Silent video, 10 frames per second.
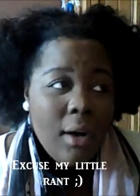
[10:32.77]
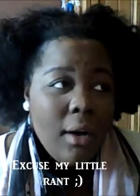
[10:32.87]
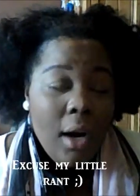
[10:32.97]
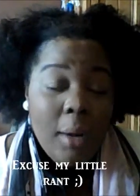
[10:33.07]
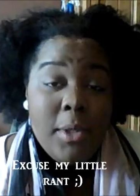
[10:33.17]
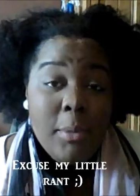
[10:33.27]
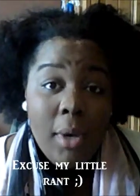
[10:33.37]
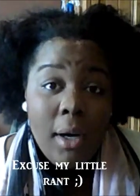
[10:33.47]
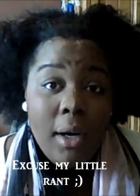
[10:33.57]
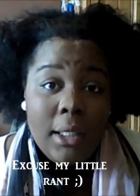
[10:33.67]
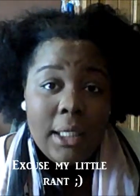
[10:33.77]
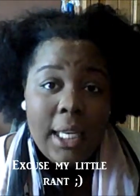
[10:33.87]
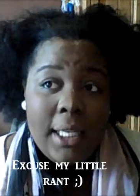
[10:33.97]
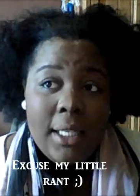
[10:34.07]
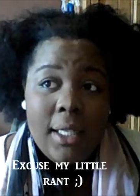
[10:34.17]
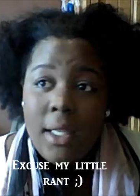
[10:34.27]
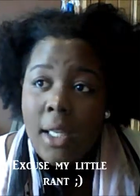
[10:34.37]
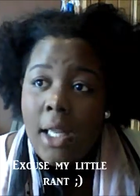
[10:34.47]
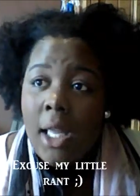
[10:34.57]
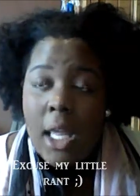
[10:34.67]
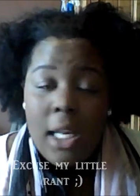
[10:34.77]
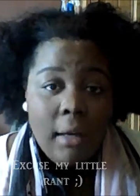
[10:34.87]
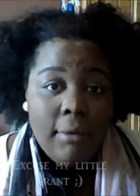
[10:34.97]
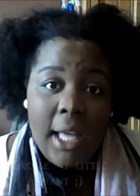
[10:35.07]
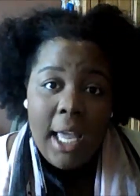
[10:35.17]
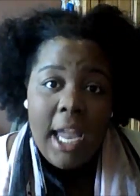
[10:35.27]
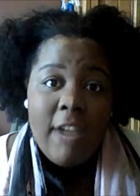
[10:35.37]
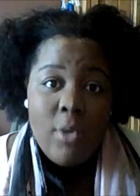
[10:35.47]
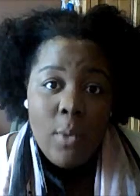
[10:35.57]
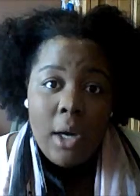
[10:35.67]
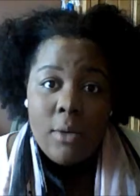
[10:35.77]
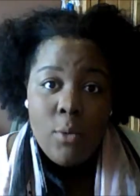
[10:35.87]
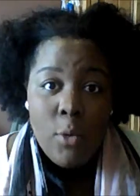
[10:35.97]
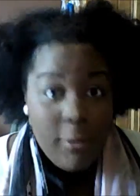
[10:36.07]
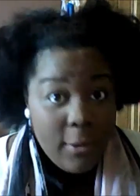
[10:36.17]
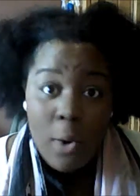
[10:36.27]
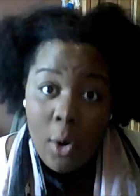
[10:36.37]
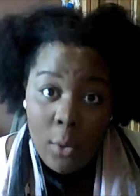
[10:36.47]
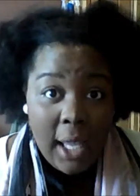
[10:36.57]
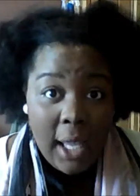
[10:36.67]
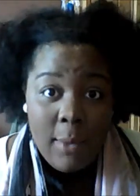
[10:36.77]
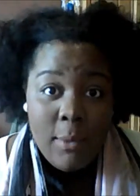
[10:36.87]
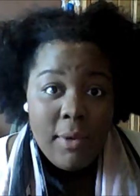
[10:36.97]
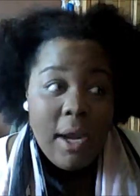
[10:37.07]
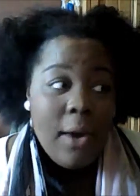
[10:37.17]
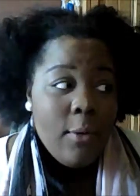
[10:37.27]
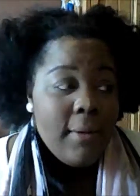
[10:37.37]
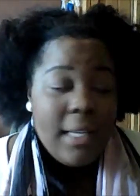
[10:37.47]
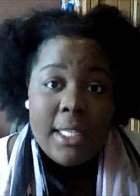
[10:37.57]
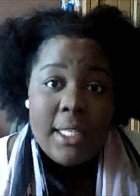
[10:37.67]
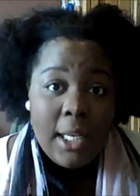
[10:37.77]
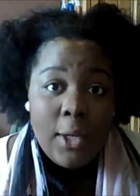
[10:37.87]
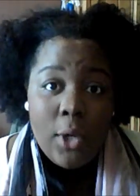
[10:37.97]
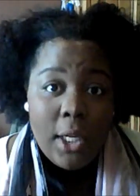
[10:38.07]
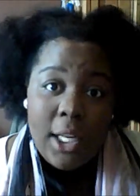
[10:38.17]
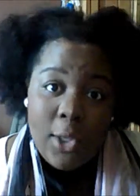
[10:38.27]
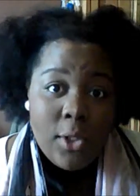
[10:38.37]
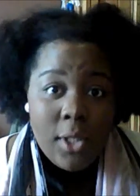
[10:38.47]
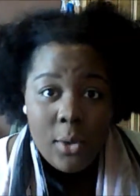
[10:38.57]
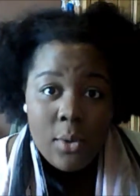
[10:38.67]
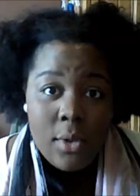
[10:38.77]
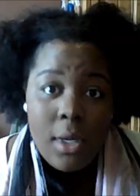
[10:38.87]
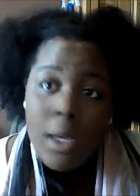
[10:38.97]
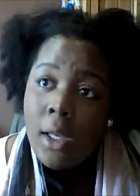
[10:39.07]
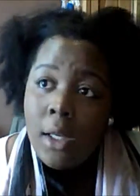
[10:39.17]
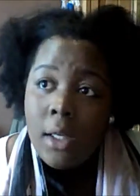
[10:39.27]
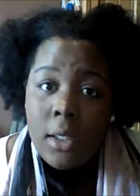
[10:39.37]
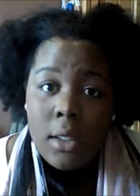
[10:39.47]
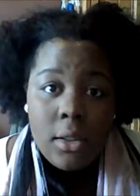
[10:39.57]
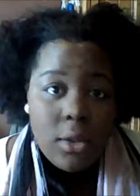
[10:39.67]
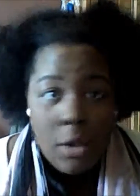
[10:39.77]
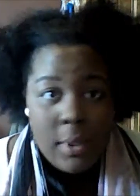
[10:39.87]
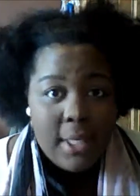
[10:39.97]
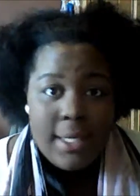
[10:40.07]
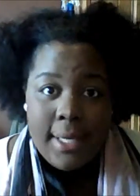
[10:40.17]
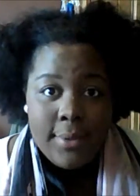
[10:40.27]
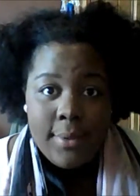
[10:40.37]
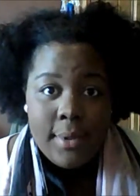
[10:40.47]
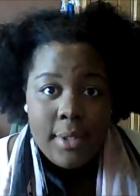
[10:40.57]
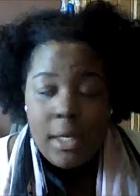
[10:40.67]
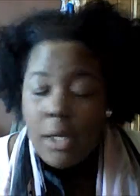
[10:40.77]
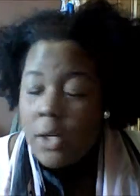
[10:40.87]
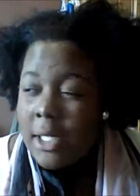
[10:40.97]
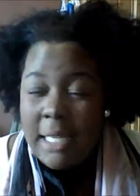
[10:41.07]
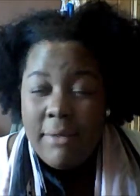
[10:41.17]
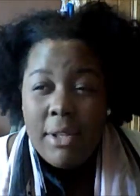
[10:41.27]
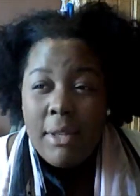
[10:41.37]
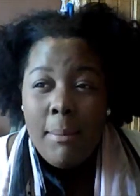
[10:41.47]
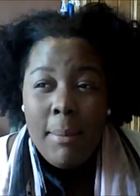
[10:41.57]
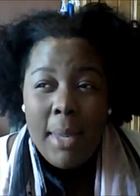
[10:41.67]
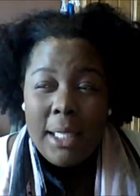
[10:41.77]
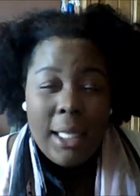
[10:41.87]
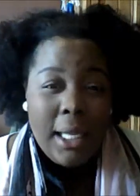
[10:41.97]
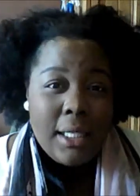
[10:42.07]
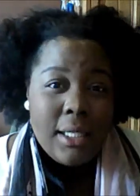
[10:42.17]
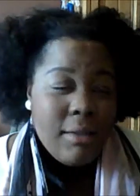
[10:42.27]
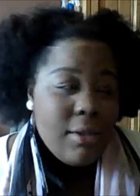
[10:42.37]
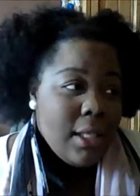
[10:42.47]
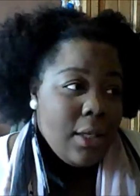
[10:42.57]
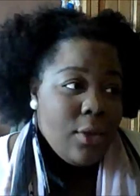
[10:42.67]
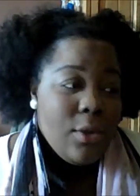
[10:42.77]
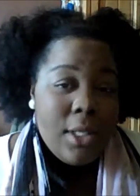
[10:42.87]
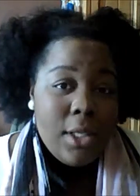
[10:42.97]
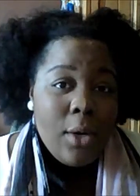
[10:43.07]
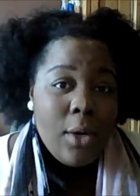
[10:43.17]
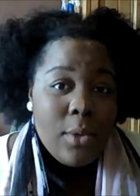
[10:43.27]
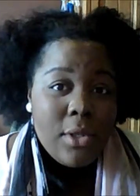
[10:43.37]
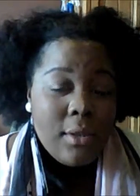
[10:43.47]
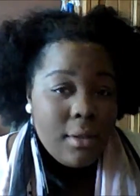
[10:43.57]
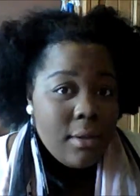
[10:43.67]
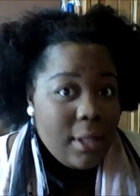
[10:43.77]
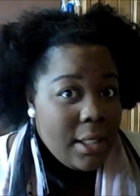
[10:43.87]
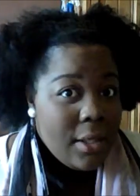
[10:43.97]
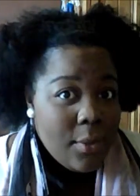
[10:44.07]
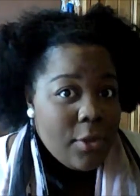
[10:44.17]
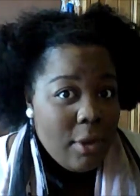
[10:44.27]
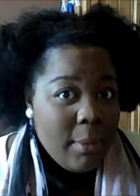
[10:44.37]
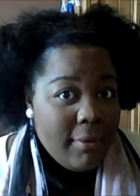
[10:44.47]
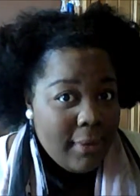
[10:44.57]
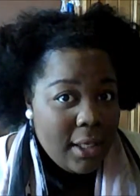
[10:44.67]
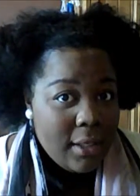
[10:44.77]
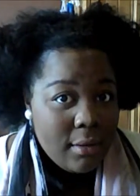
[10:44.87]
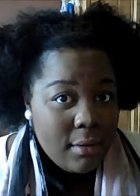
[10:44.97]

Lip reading: up to par, like, enough that everyone will feel okay without feeling sick looking at your toes, don't wear sandals. Because even the men, like, seriously, you need to go and scrub your feet.